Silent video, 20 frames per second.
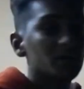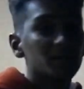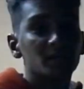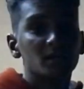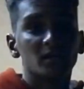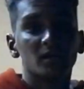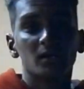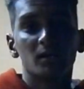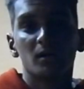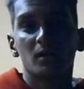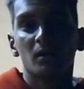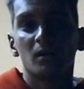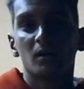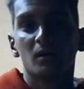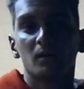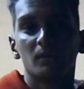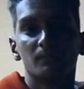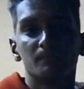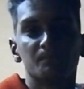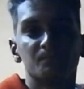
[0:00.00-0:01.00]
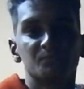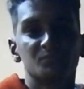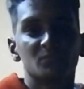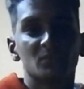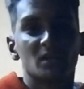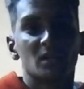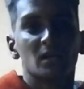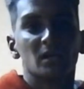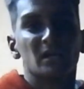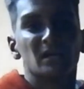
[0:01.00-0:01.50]
to
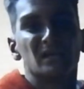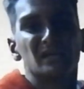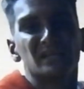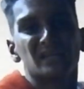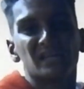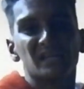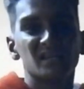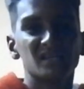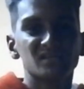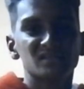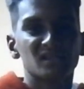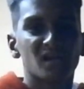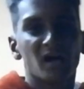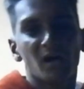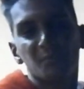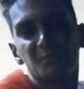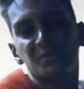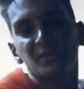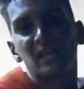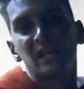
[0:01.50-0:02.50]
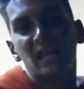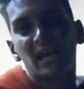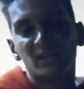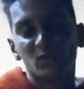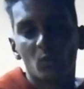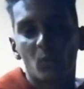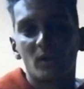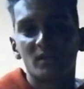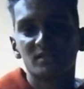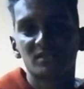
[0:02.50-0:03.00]
grease up the lights
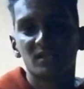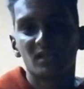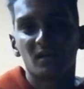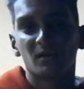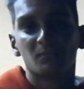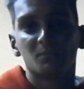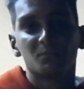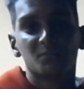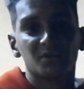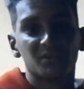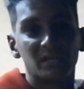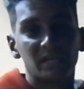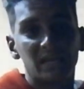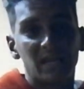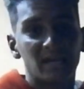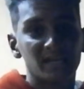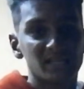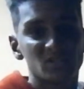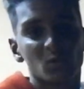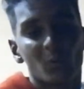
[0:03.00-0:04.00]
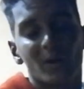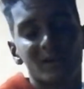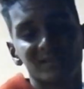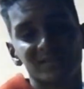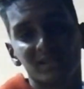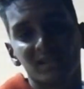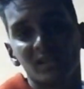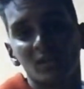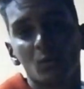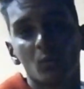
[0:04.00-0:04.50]
once
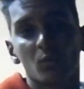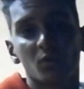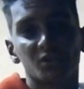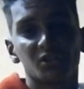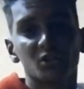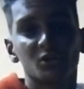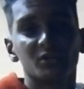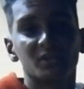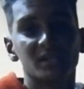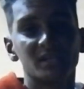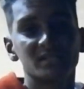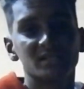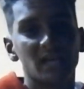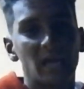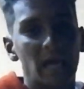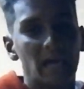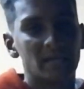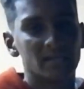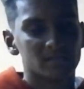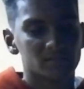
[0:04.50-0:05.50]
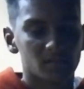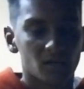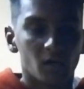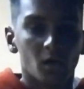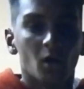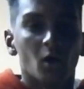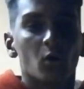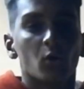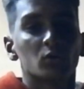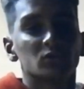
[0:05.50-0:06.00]
again with your greasy hands.
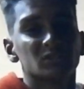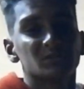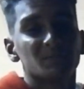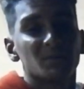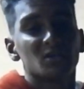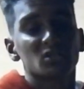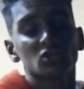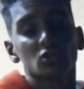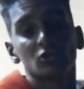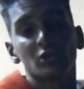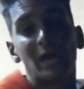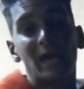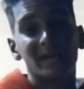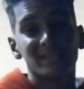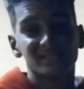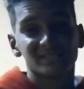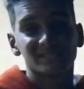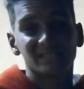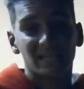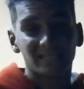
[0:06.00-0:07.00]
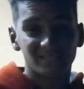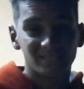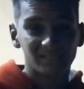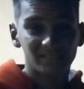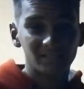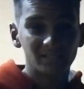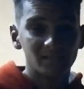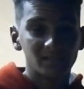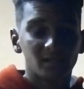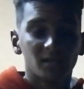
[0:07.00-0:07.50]
Or just make sure your hands is nice and
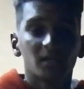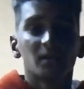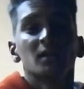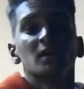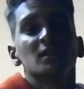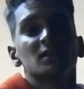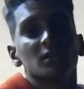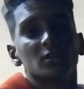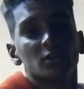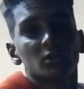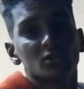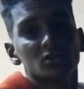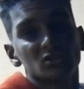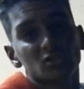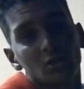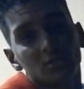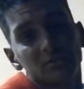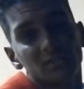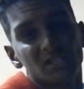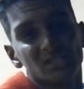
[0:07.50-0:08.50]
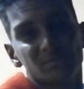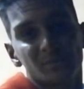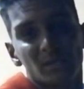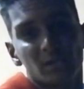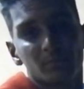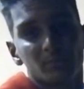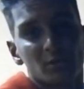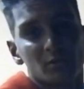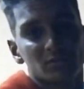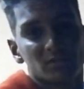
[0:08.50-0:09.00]
clean, then you can start the spraying
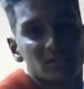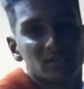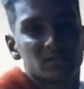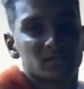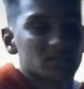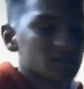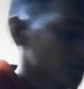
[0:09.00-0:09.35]
process.